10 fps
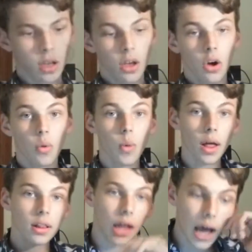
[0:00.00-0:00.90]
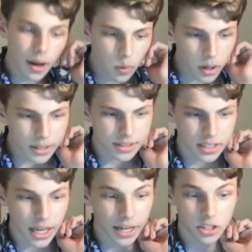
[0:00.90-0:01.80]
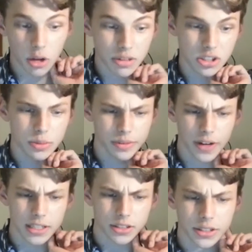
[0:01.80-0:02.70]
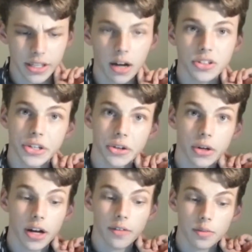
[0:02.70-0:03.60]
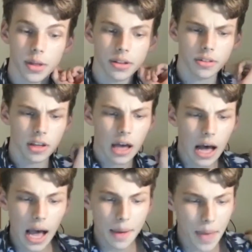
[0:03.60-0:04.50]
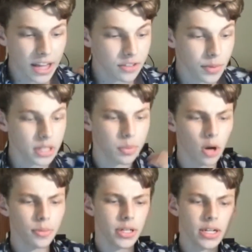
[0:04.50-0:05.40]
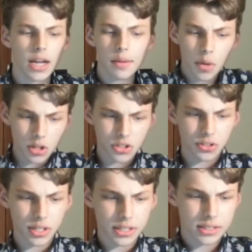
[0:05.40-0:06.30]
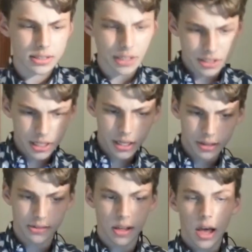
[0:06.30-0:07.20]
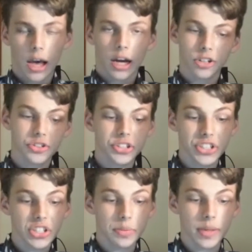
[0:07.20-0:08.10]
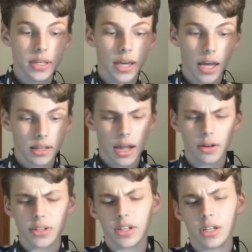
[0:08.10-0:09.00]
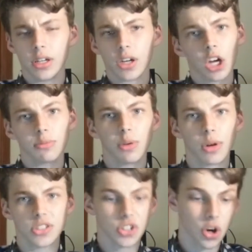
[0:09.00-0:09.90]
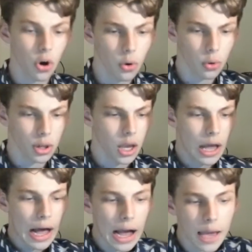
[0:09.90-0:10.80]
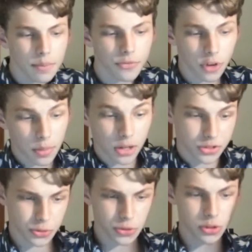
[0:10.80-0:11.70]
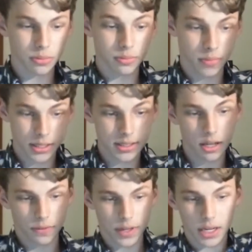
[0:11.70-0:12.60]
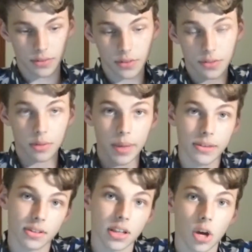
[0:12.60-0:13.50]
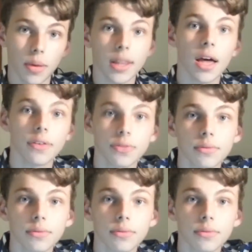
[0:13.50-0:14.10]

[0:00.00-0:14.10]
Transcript: Well, I work as an economic supervisor in the Aotearoa government. I'm head of my department and I monitor things such as country GDP and how the economy works on a whole. I'm from Aotearoa myself and I've lived there basically all my life.